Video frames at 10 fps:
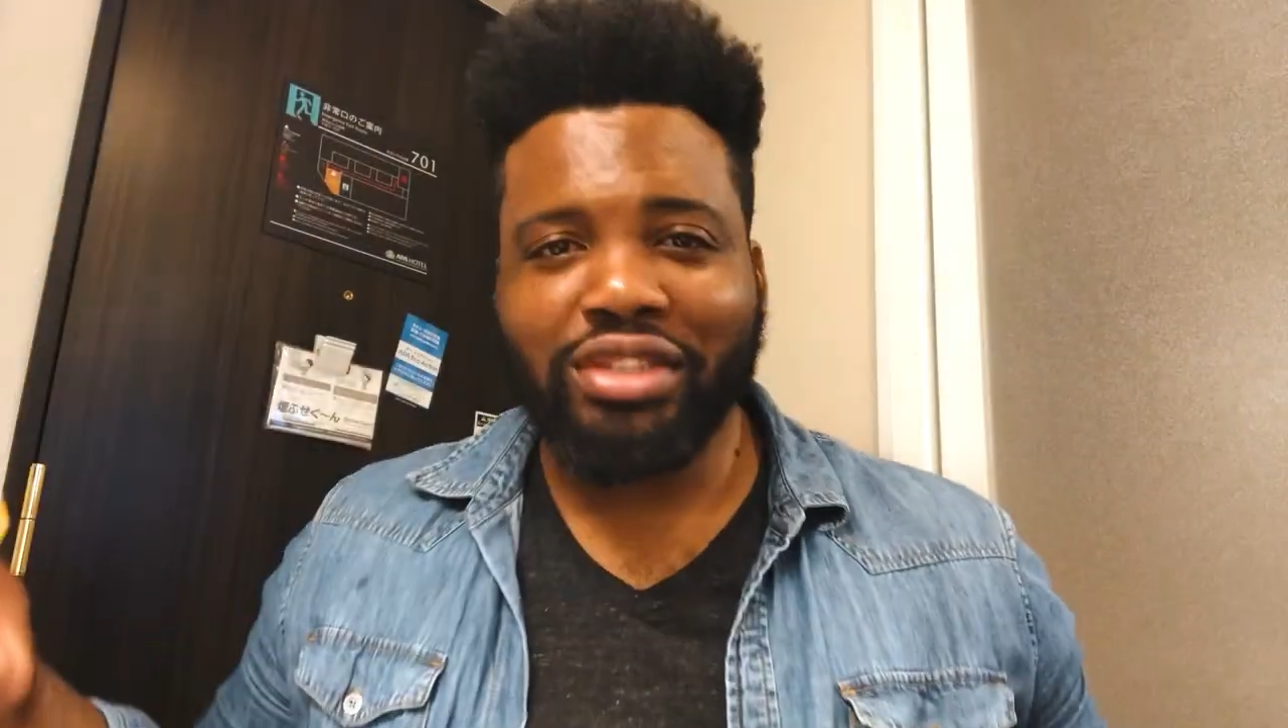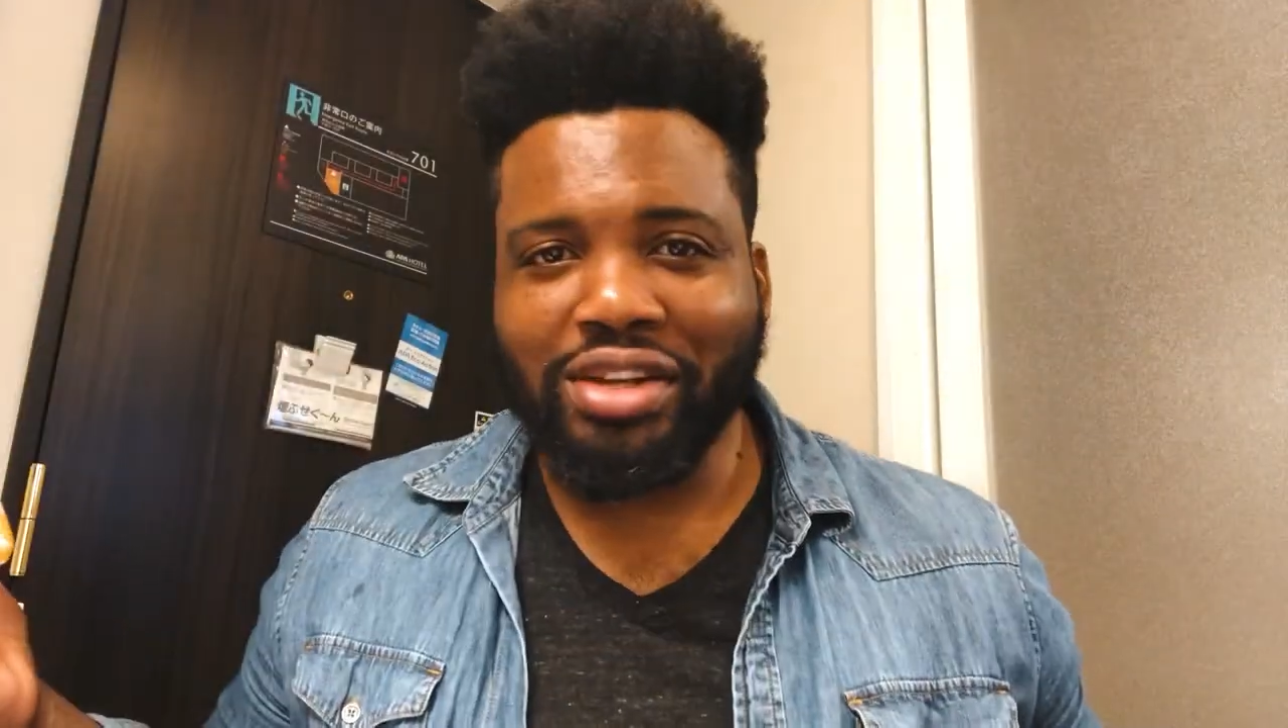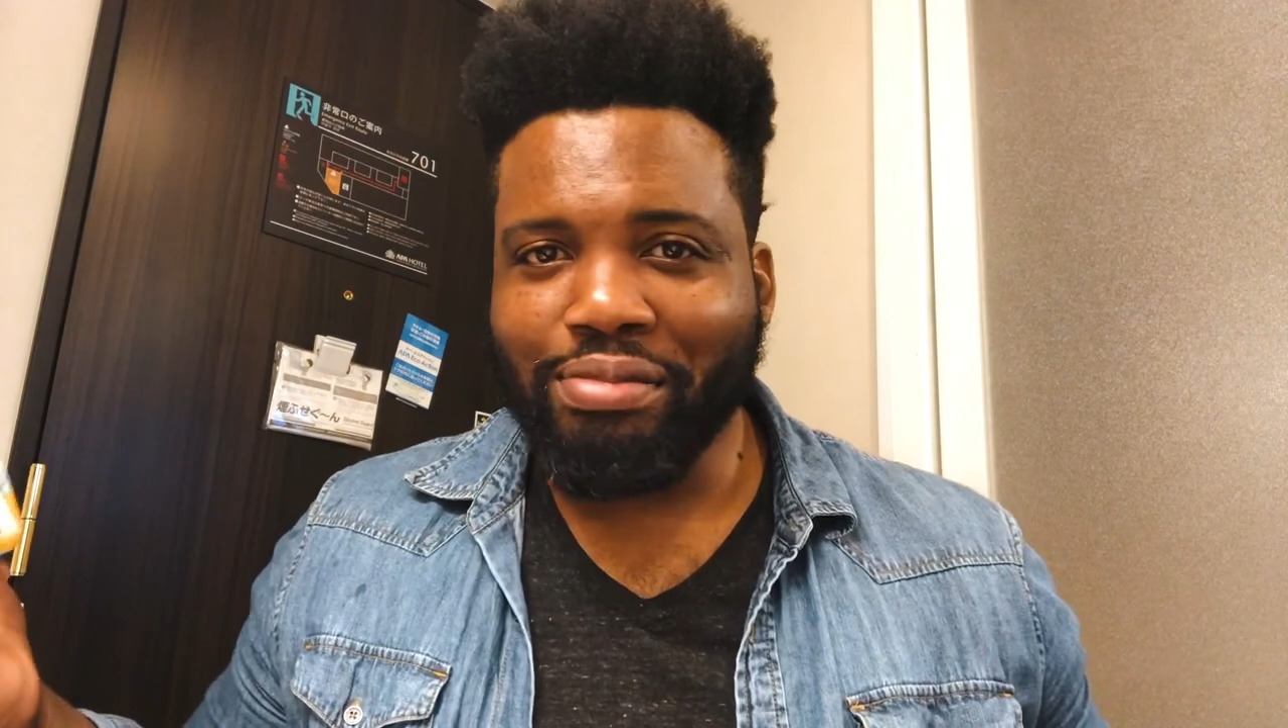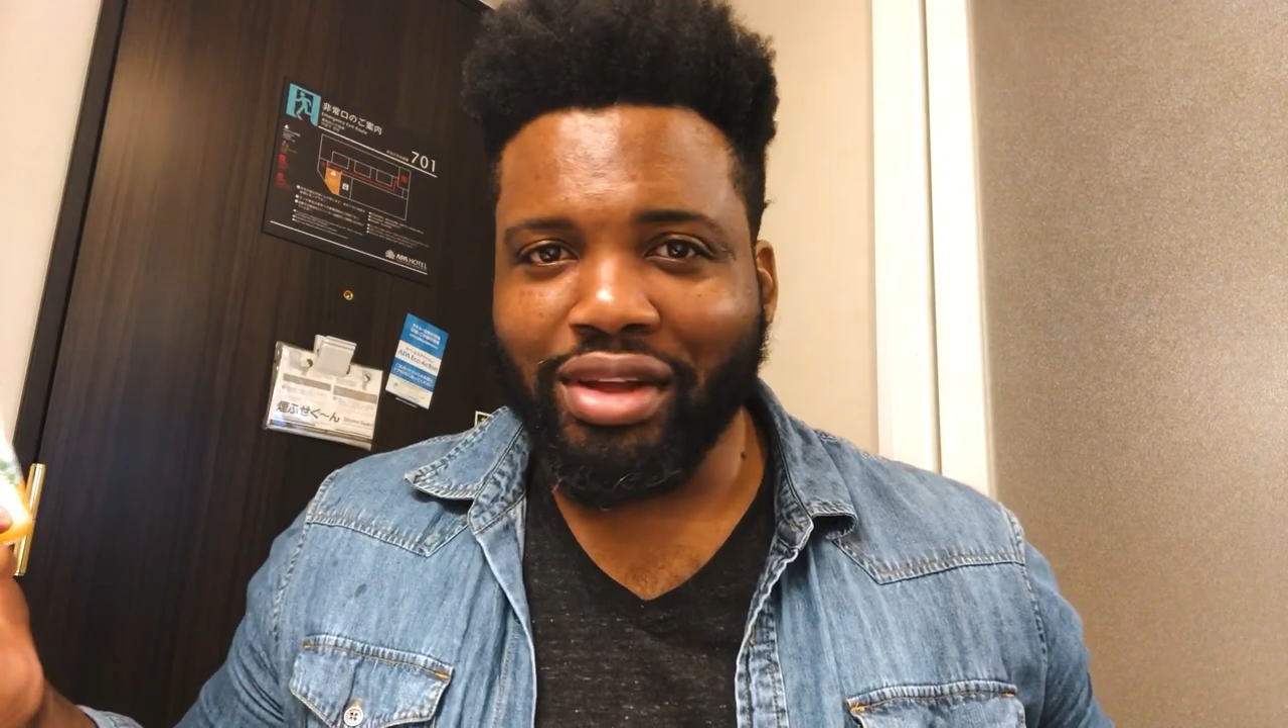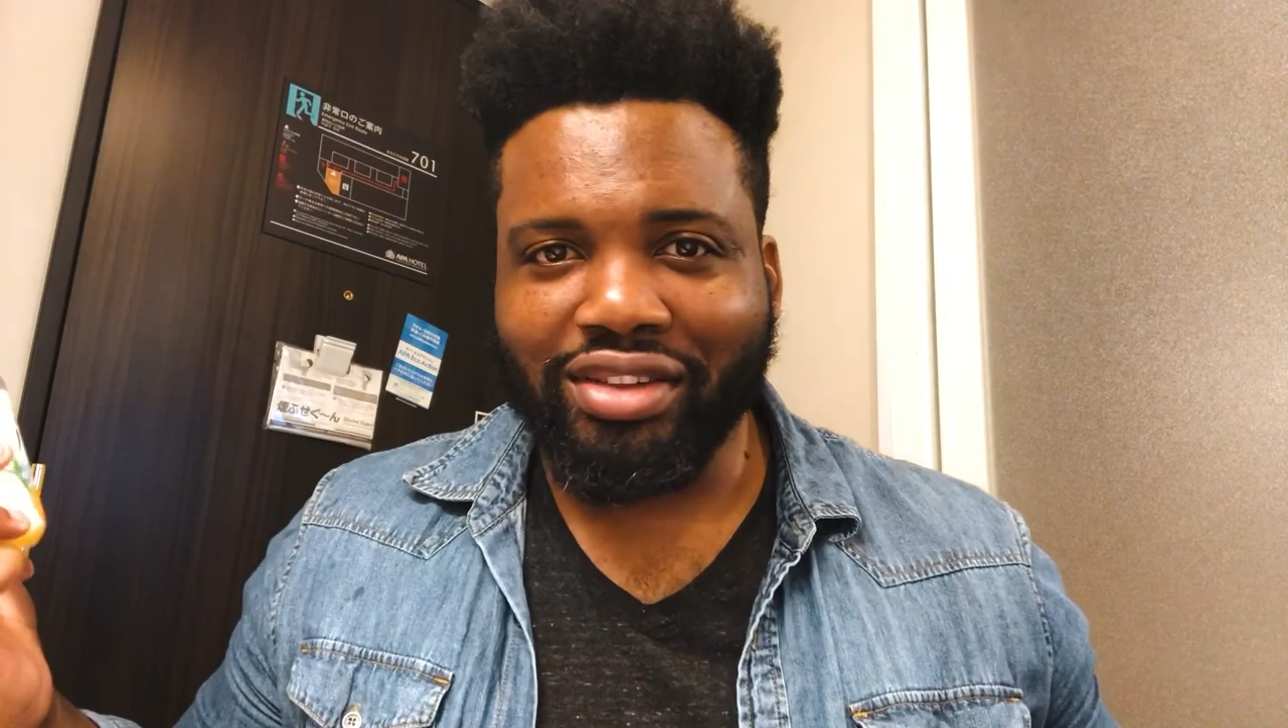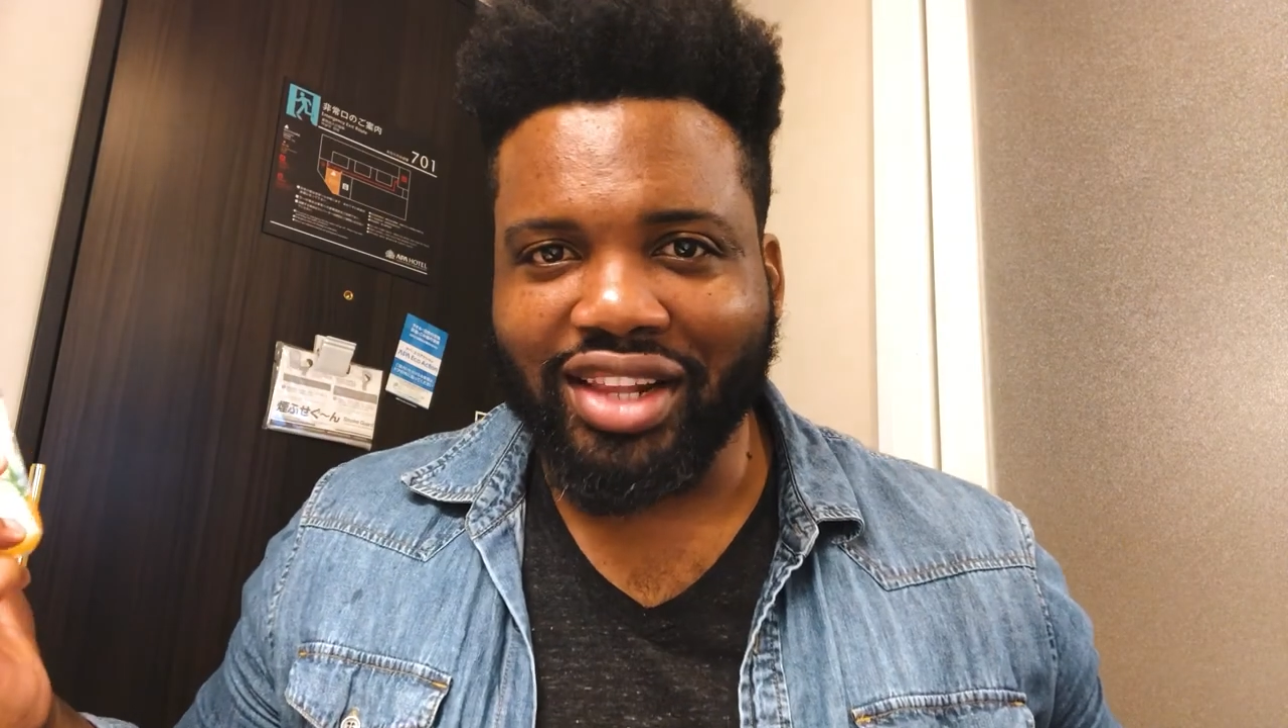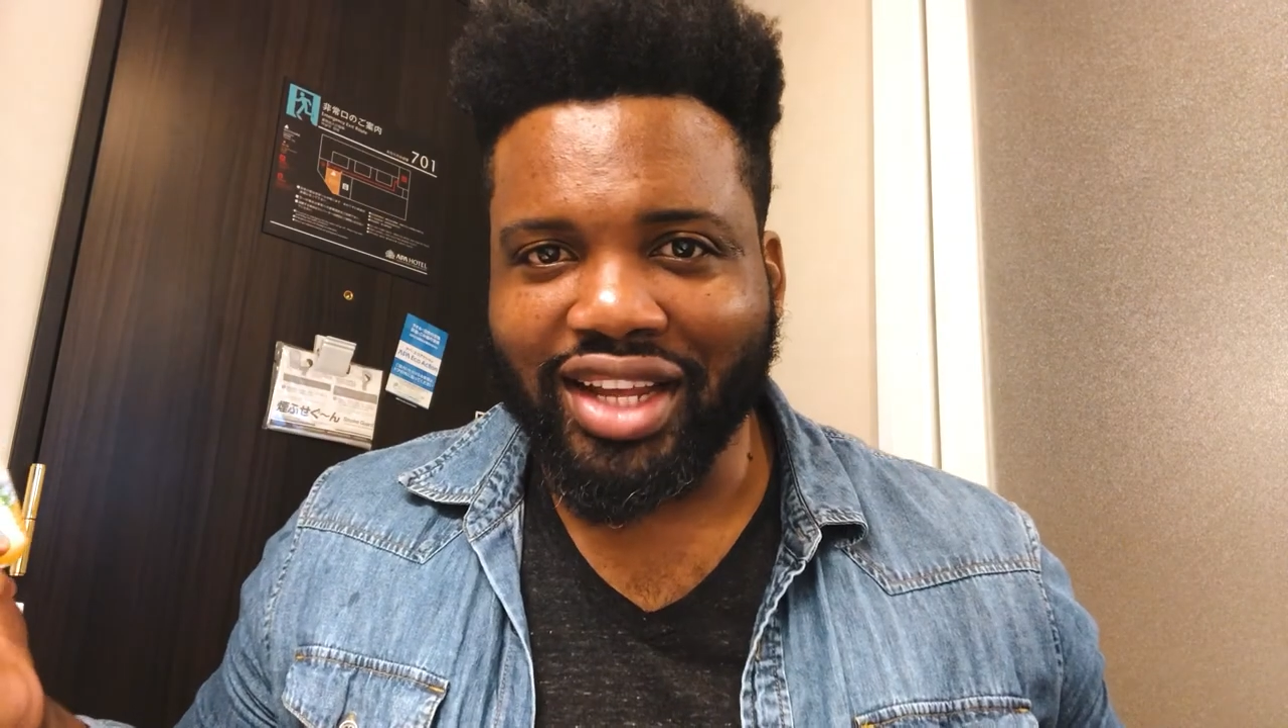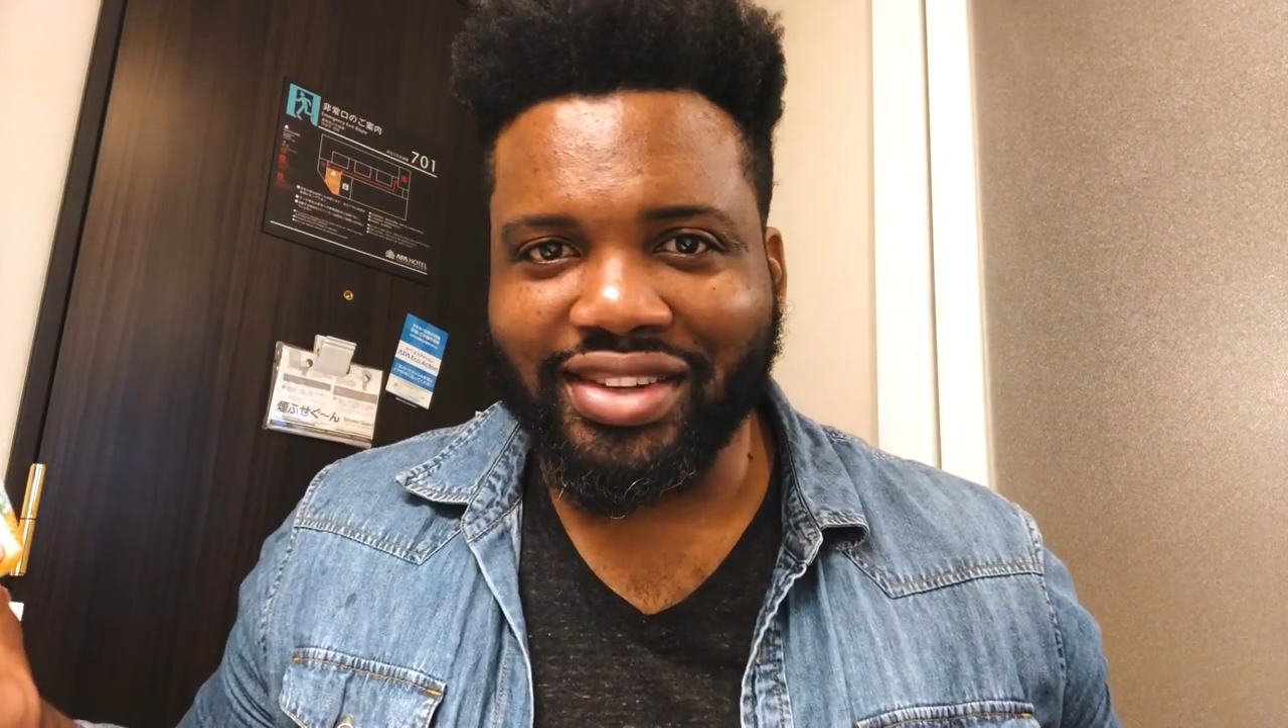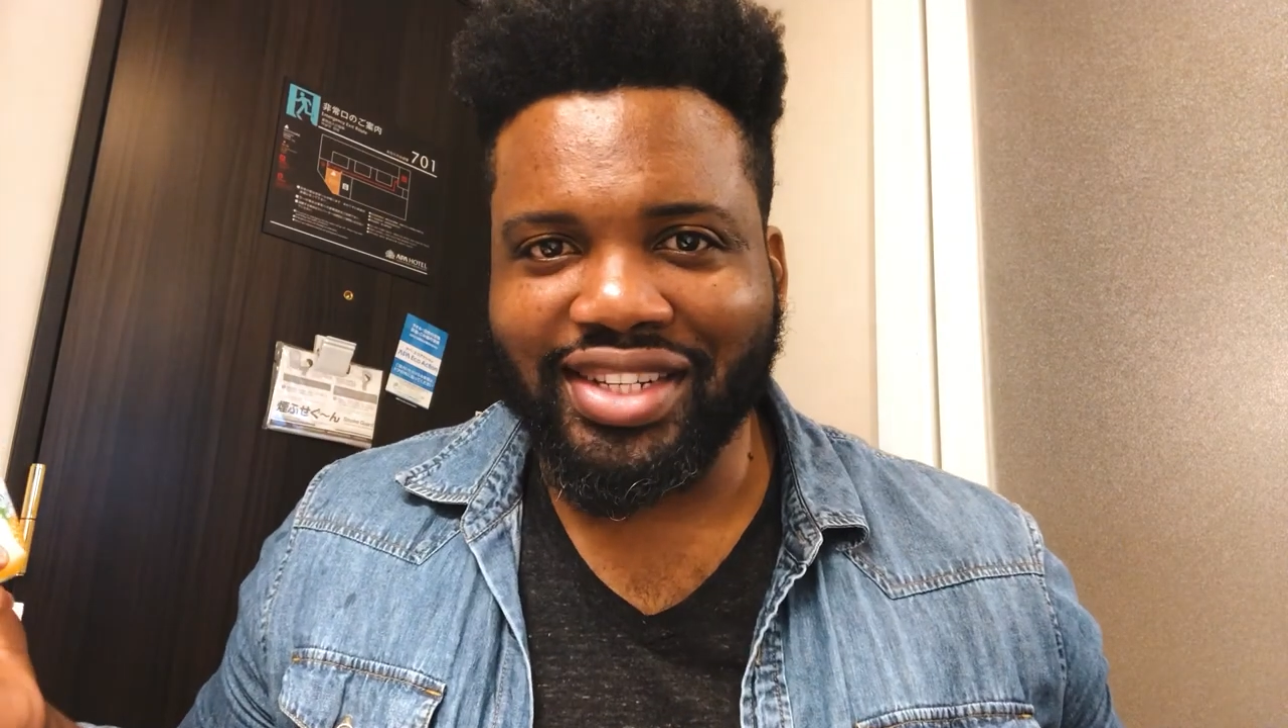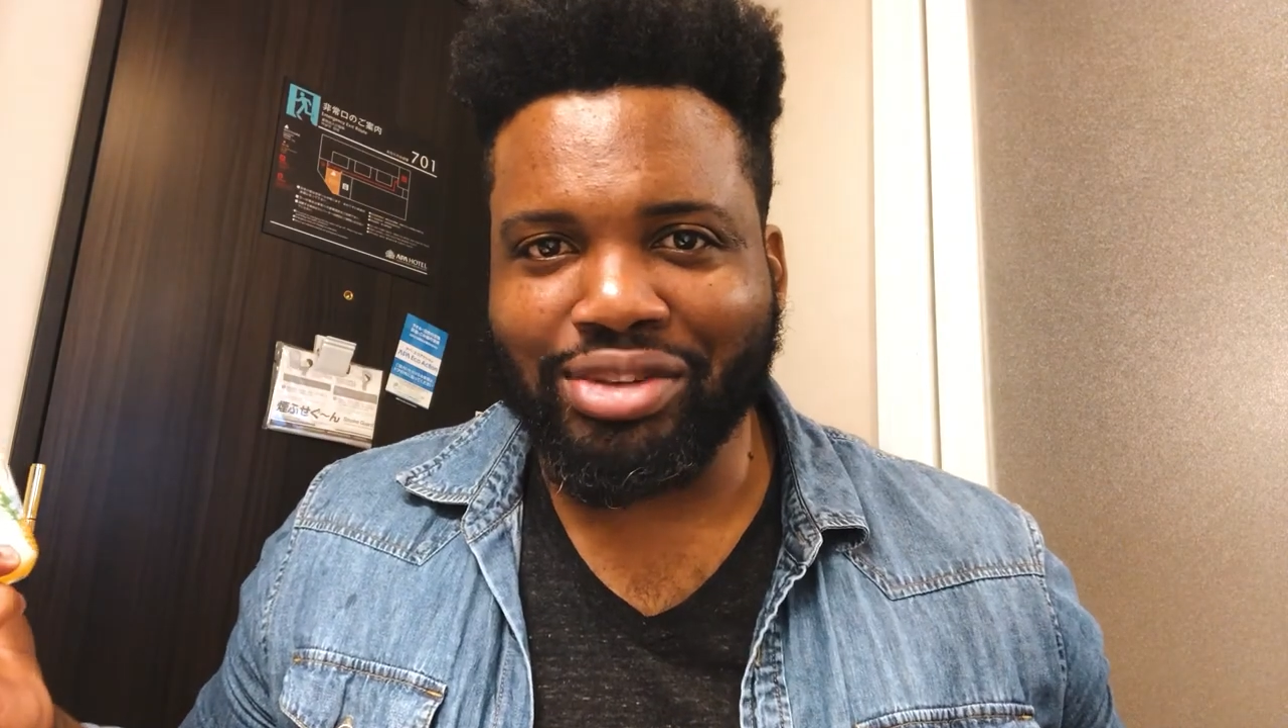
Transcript: I'm just going to put the link in